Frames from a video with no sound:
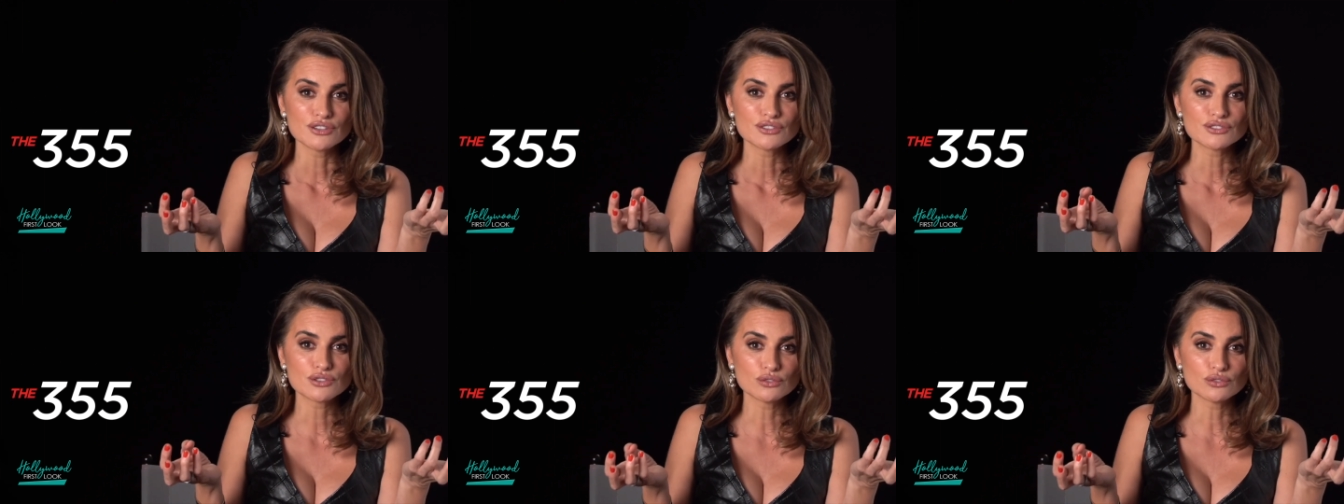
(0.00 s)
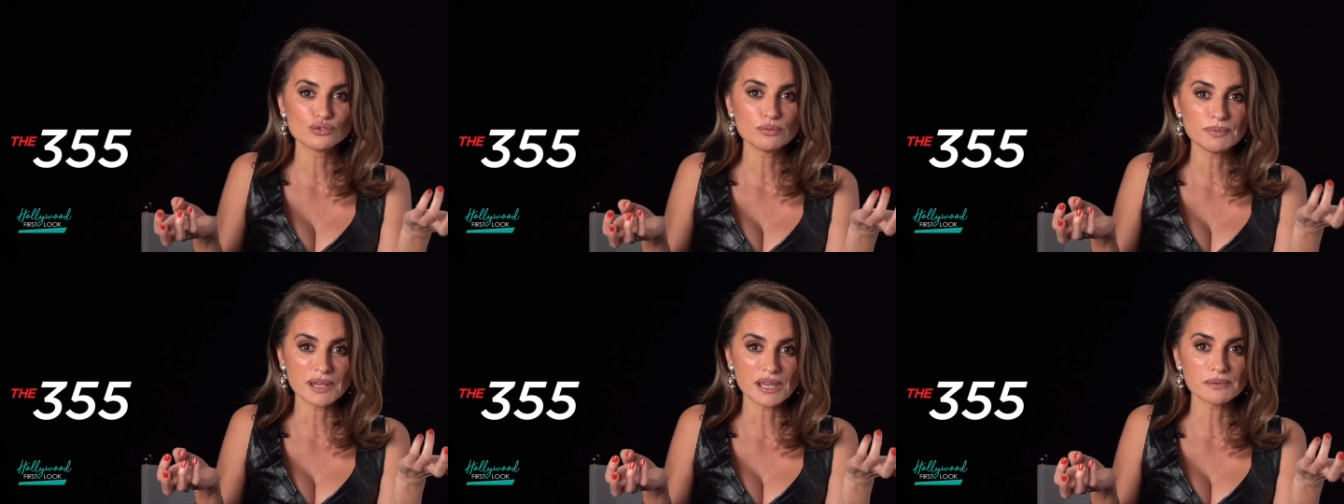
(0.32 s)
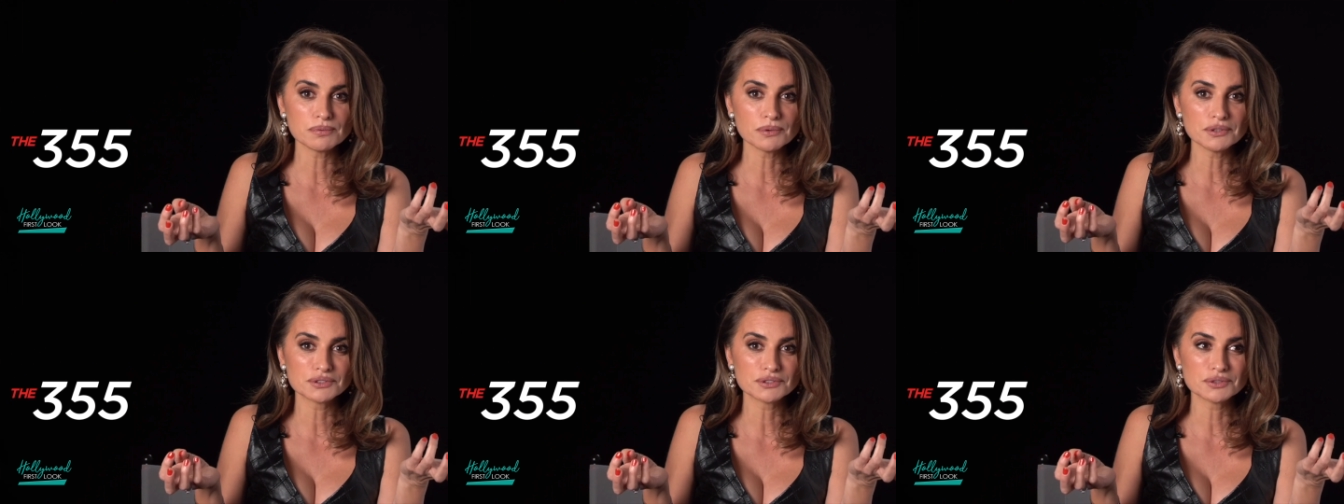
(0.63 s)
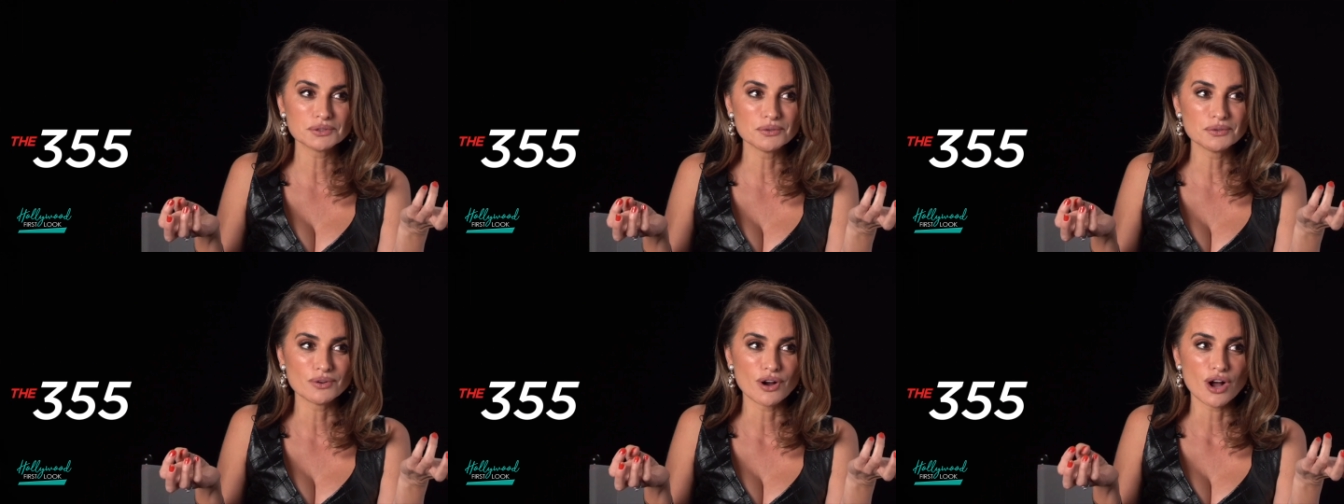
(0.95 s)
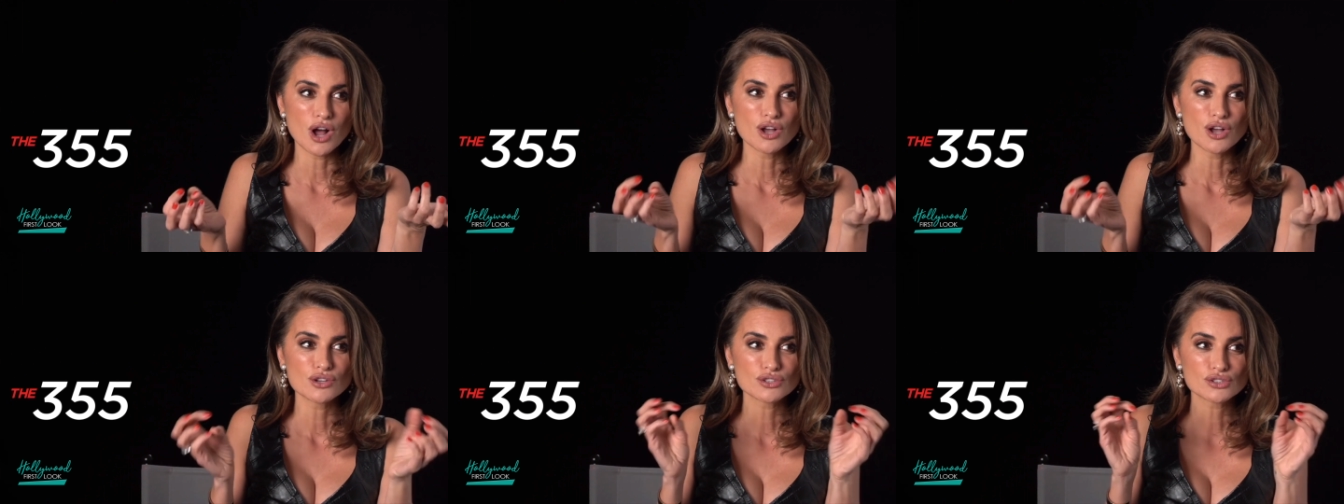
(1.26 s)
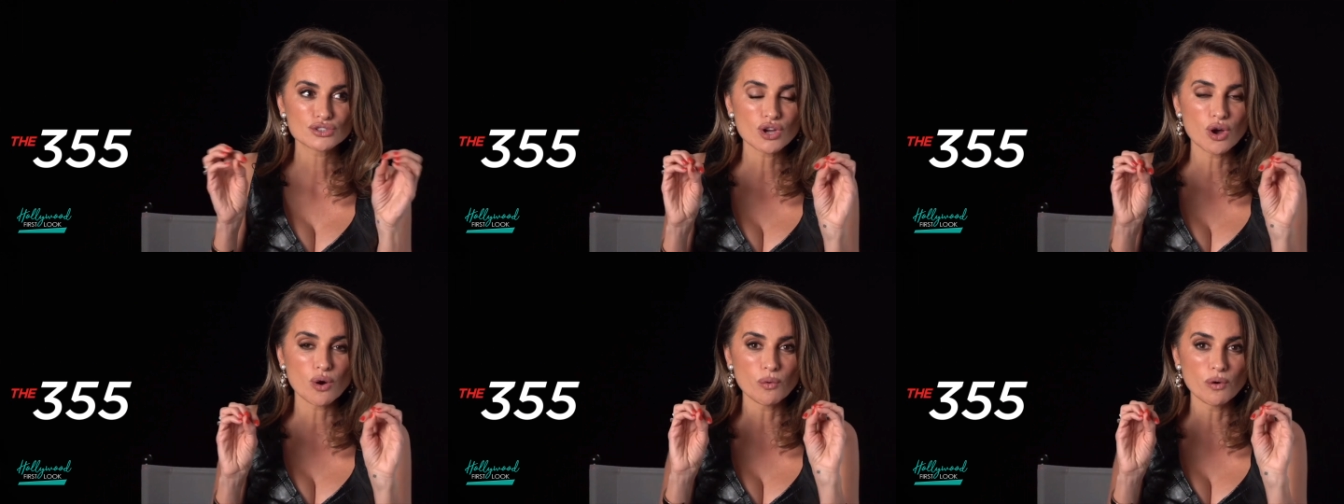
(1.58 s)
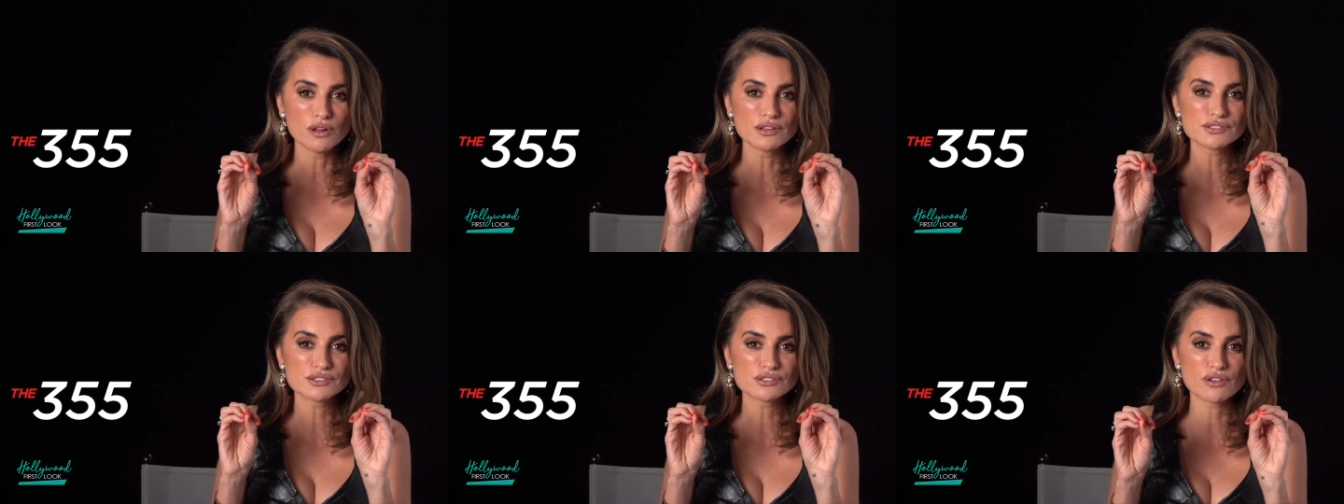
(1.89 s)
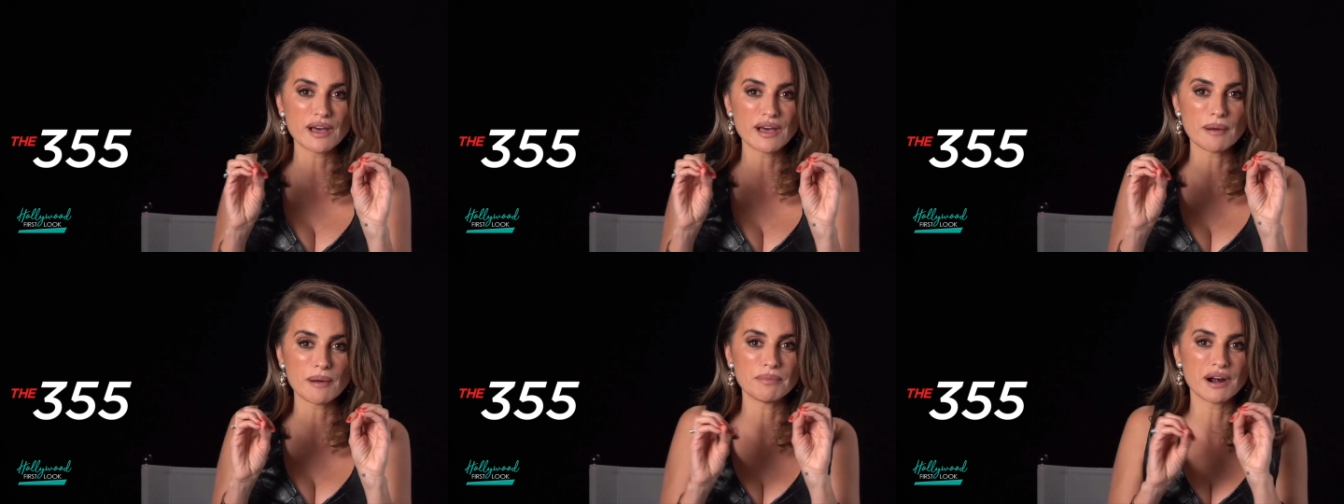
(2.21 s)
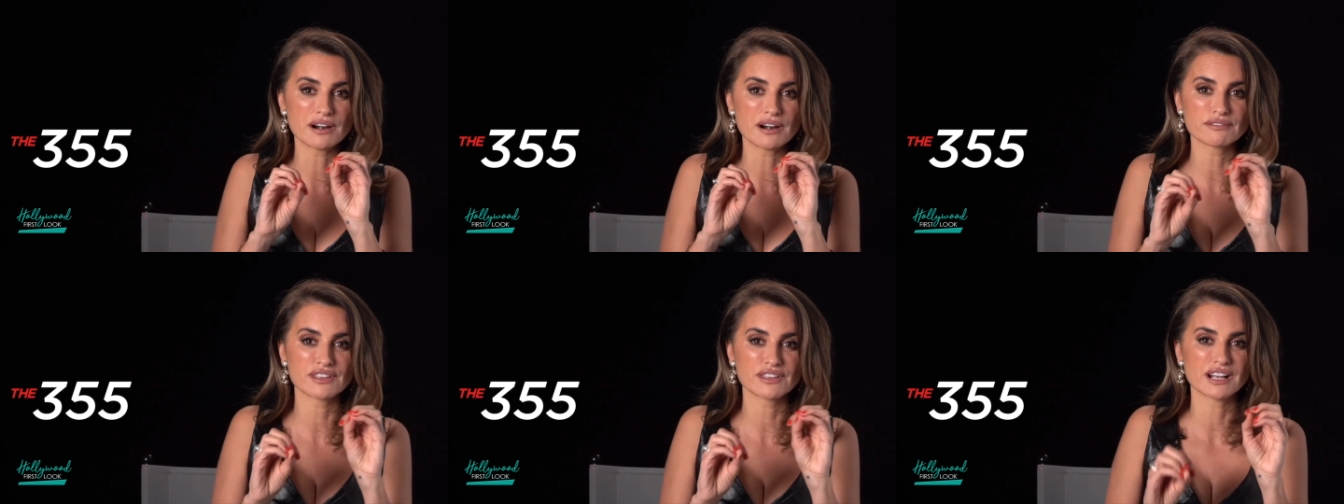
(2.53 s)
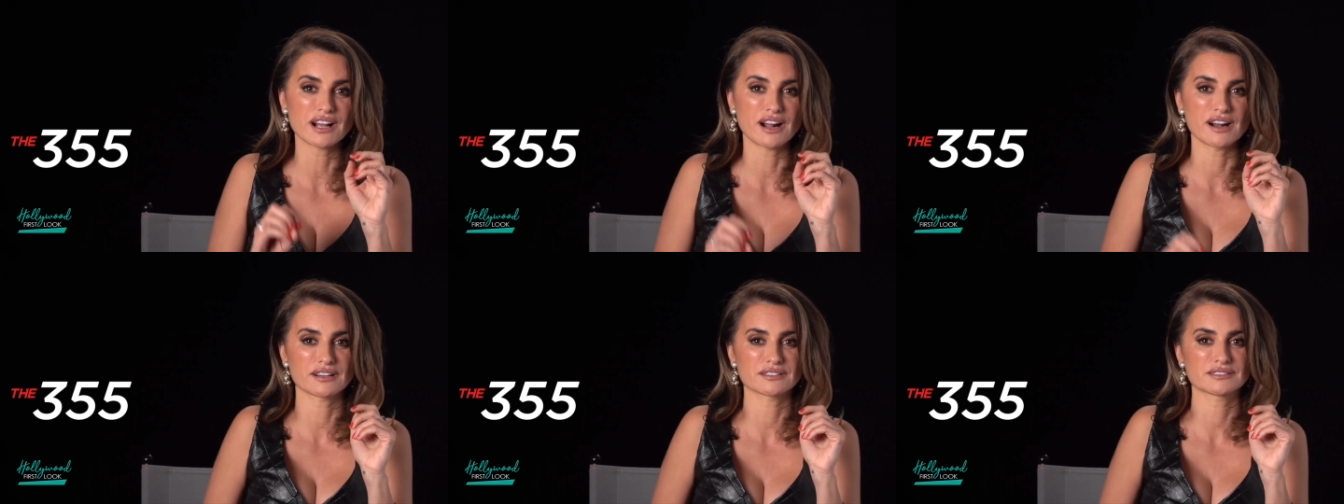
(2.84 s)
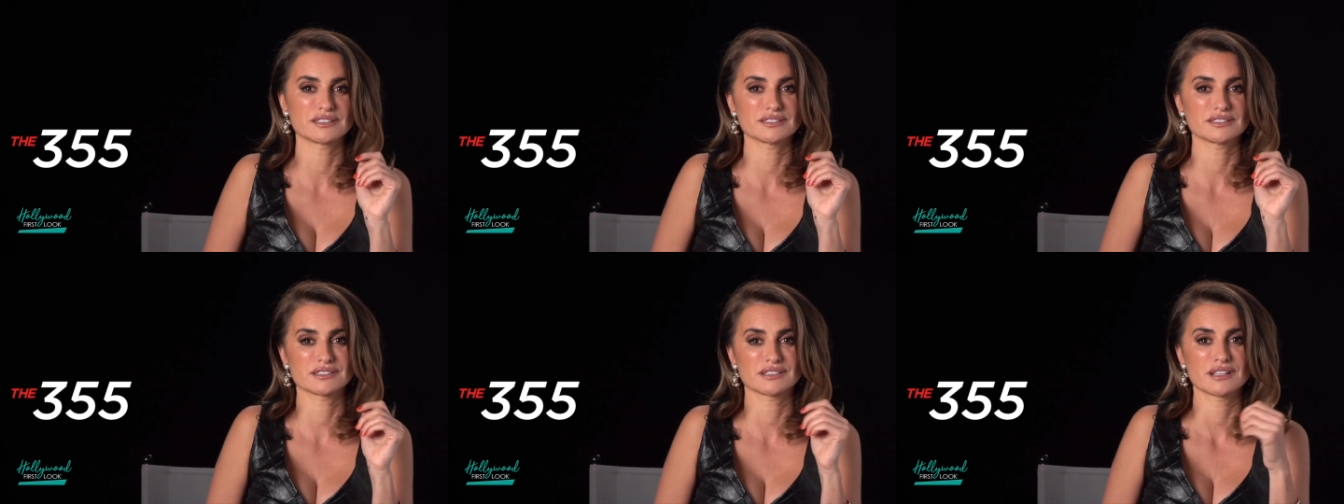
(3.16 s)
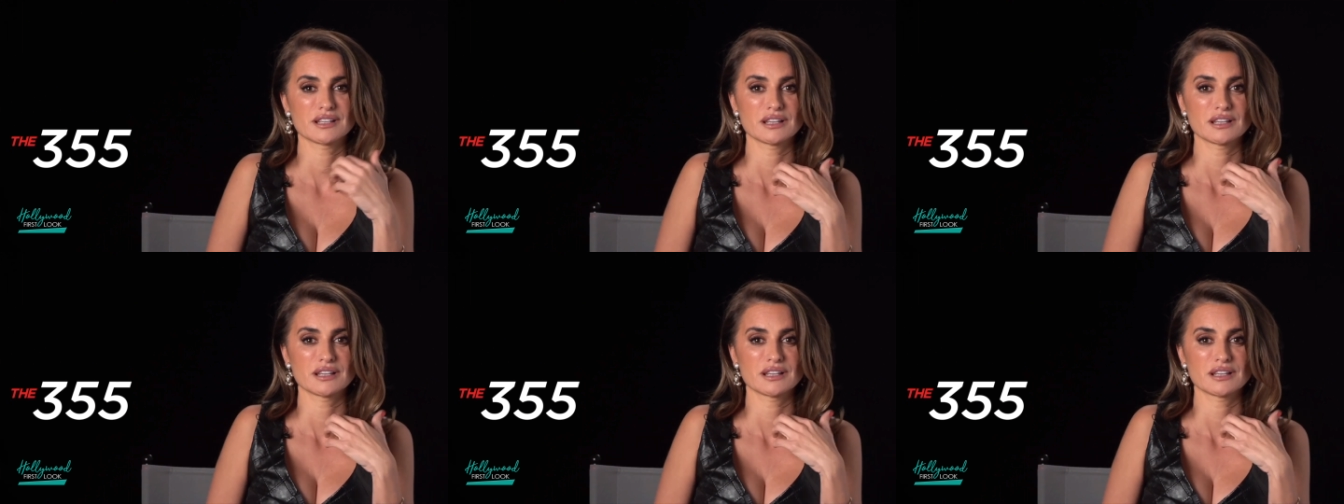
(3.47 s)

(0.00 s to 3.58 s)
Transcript: So to be able to show also that part of the characters,